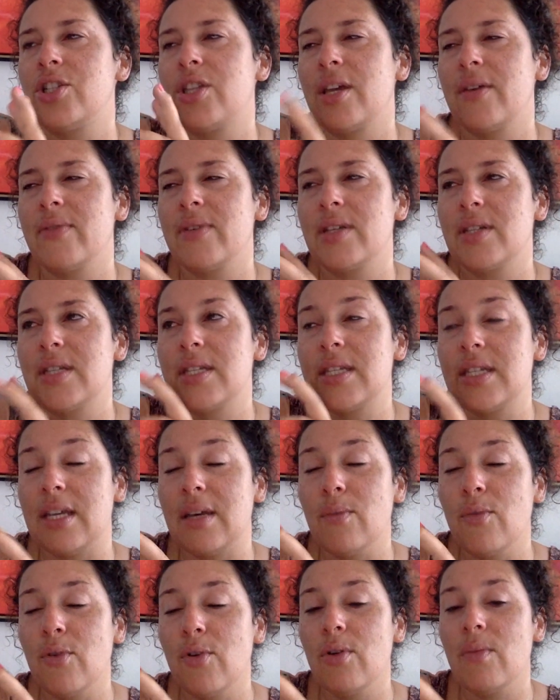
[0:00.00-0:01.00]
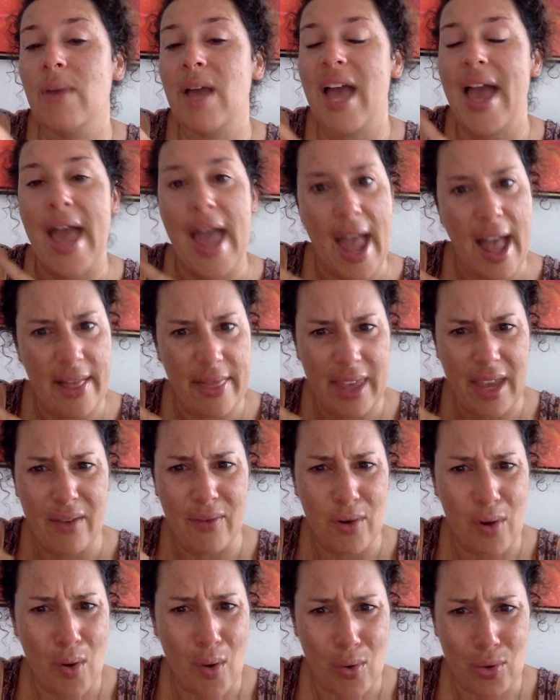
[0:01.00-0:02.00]
They have a steam room and they
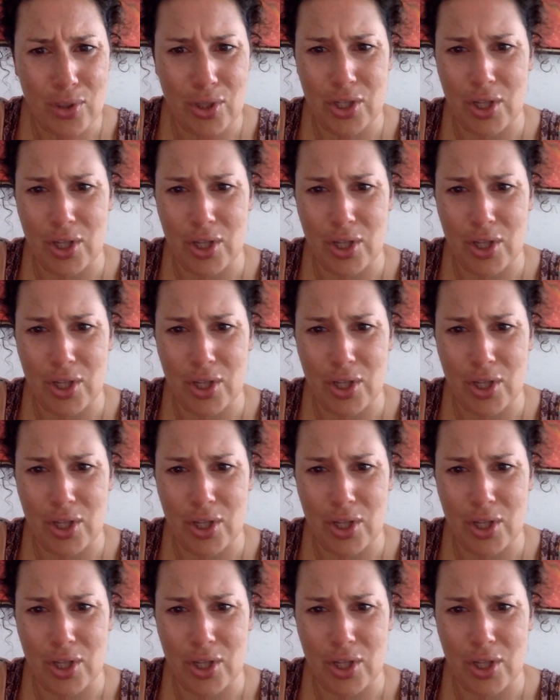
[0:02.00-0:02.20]
have a cold